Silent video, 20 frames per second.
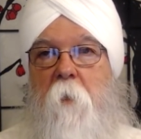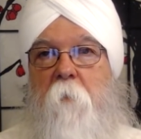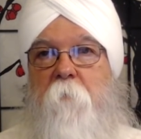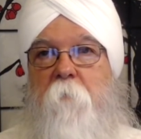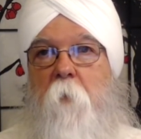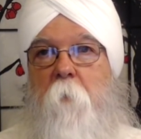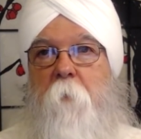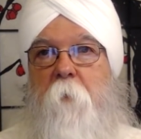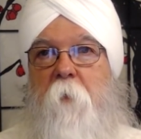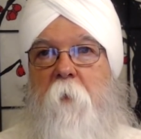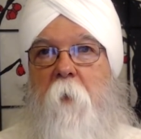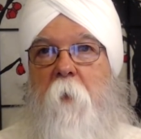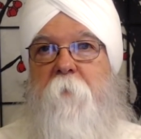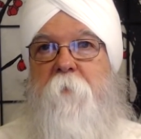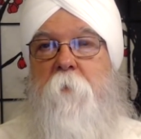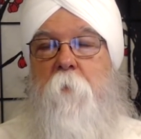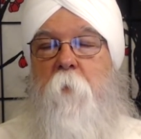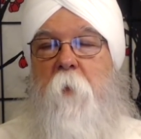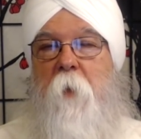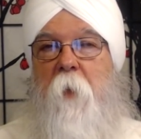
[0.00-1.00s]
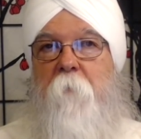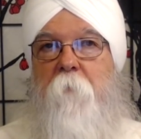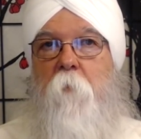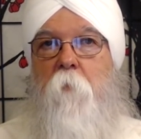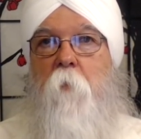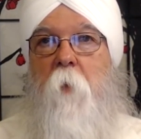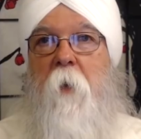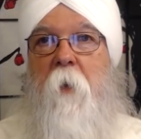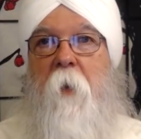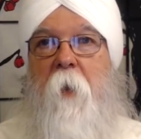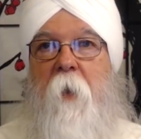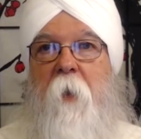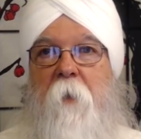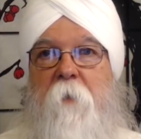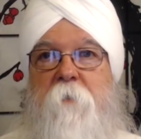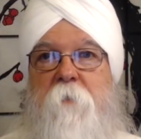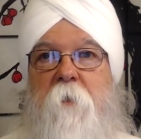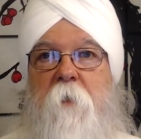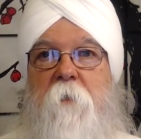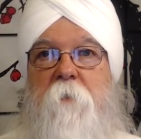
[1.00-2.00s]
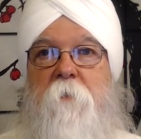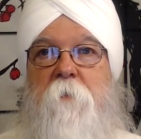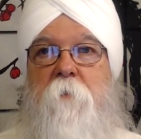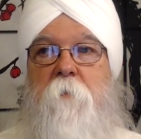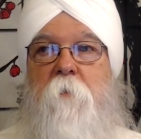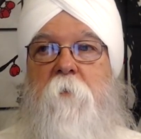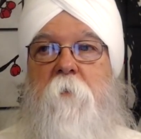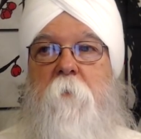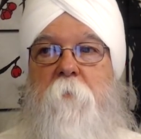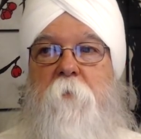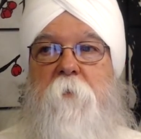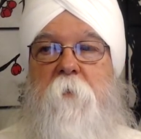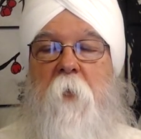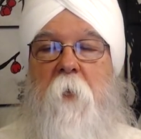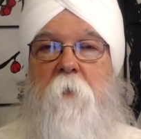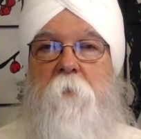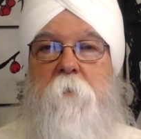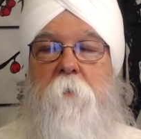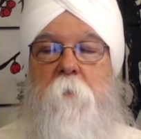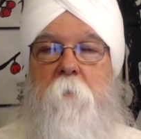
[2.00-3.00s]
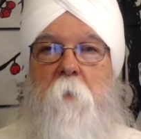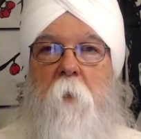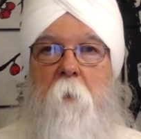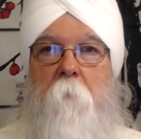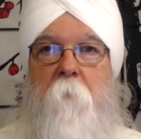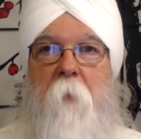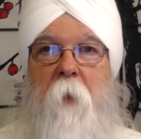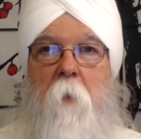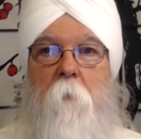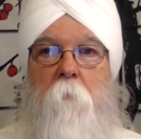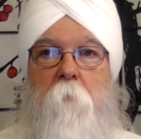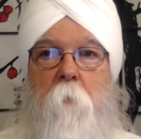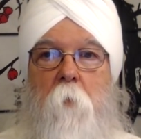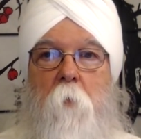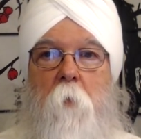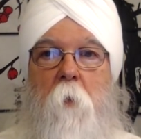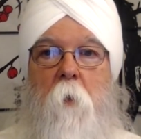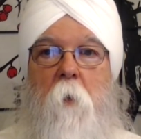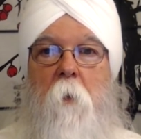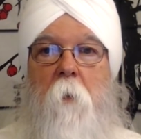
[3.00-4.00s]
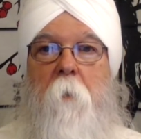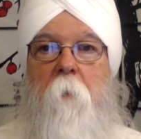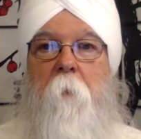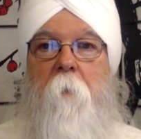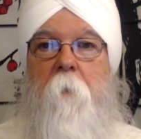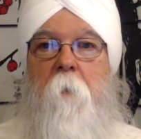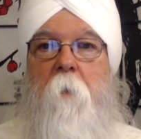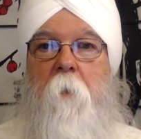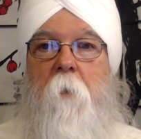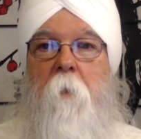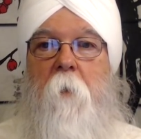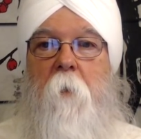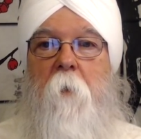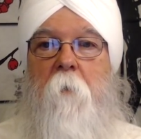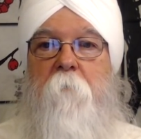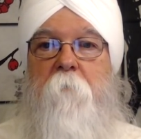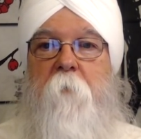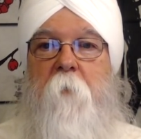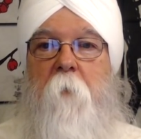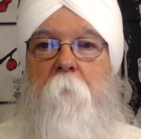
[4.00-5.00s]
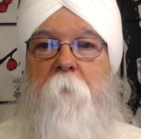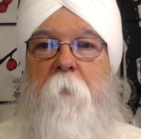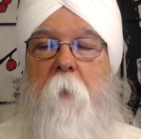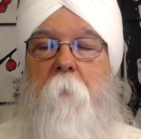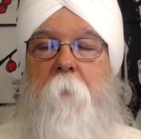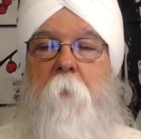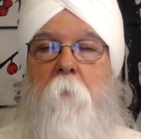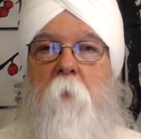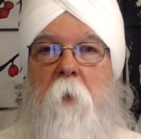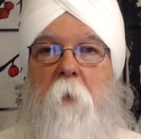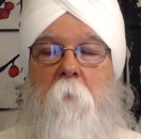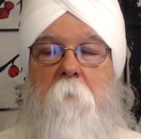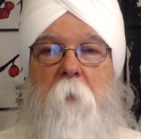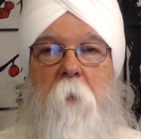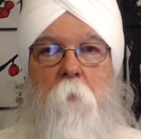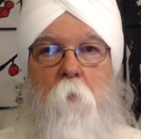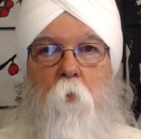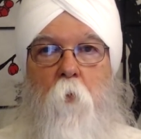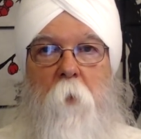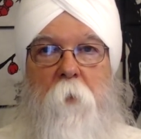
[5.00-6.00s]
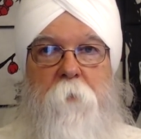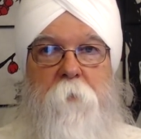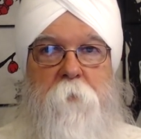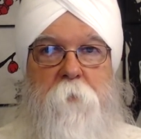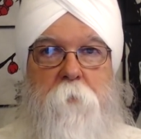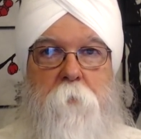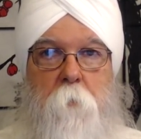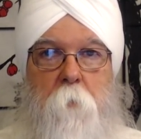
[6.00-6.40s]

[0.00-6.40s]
that have opened up. So we have great access to a substantial amount more of them. Let me recommend one